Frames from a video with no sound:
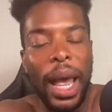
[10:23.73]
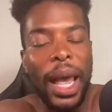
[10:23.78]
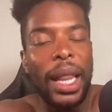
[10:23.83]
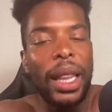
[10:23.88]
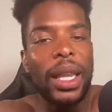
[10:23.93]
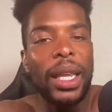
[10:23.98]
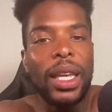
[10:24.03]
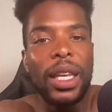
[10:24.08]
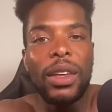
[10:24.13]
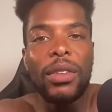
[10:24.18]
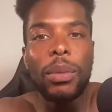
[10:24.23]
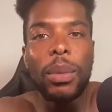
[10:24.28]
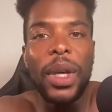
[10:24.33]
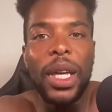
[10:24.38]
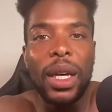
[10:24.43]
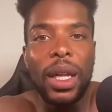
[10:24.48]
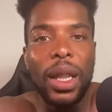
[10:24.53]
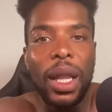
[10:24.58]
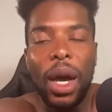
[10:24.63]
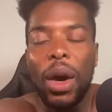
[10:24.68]
Like,
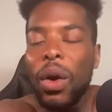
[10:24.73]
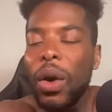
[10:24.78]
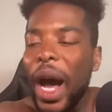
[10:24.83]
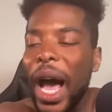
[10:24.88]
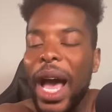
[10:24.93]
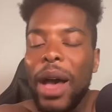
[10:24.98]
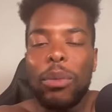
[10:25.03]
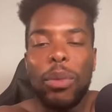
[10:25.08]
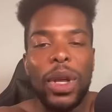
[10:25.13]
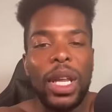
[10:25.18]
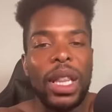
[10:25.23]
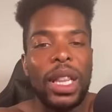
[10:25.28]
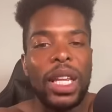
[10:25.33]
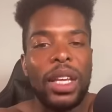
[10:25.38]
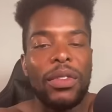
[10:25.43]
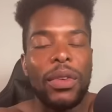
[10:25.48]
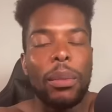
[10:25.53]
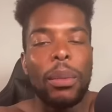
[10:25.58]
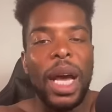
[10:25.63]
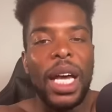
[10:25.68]
leave me alone. I've
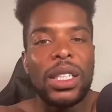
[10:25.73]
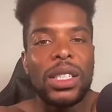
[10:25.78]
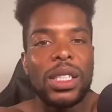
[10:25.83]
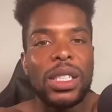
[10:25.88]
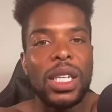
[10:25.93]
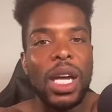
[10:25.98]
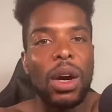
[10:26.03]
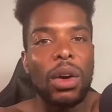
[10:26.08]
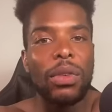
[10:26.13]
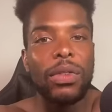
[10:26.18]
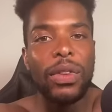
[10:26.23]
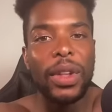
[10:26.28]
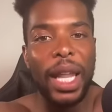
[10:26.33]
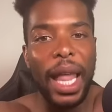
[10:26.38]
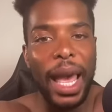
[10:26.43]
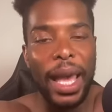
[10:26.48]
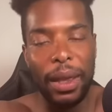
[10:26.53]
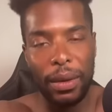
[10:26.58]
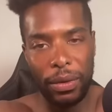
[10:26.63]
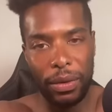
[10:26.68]
been living my
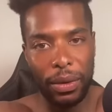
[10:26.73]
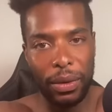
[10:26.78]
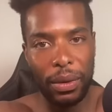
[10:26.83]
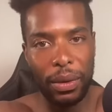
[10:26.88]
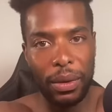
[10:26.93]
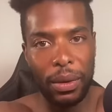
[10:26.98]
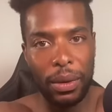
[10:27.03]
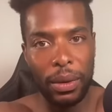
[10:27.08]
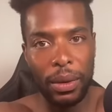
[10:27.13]
soft life.